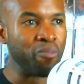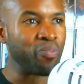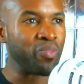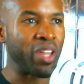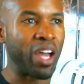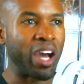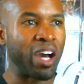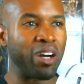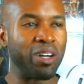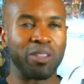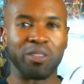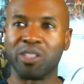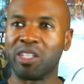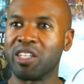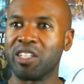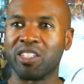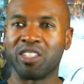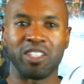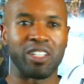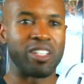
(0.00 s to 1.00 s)
How
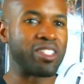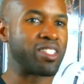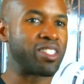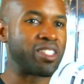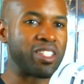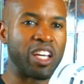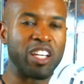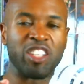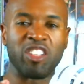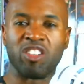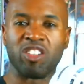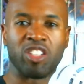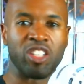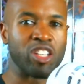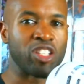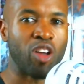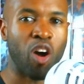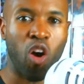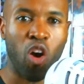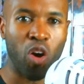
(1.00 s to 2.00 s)
he just
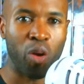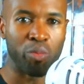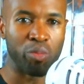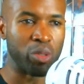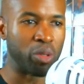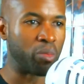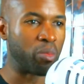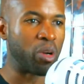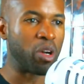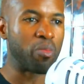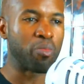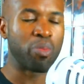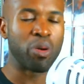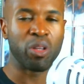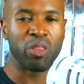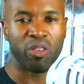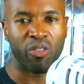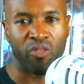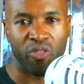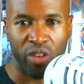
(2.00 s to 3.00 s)
disarmed him,
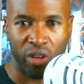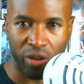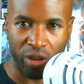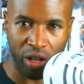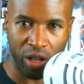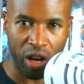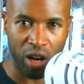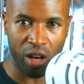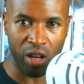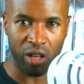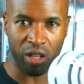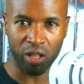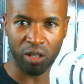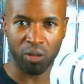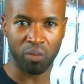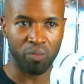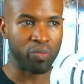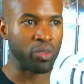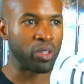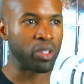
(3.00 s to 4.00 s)
put the fear of God in him.